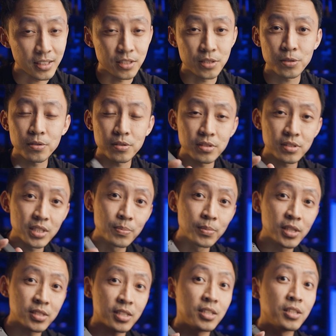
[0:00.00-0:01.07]
It's so
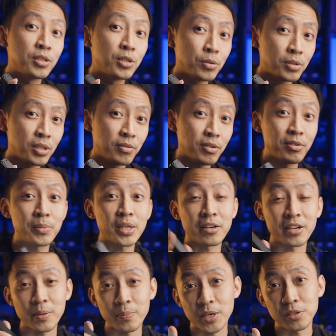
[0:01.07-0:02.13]
seamless and intuitive, even my
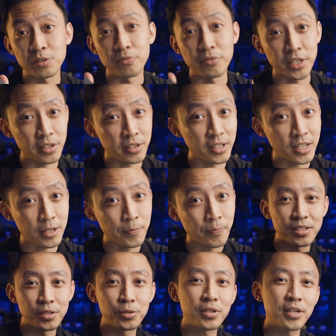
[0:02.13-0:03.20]
grandpa could figure it out.
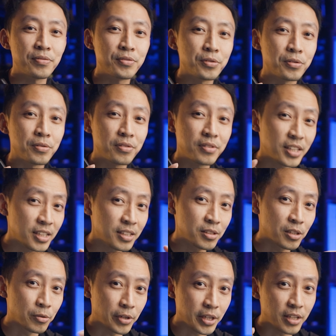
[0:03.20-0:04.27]
You don't have to think
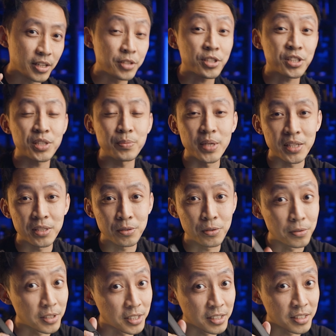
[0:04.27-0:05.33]
or read the instruction manual to
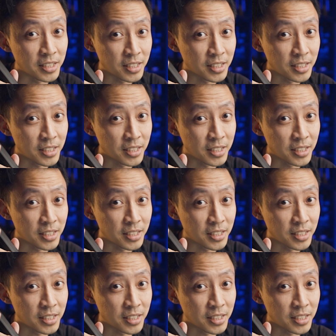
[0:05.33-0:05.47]
learn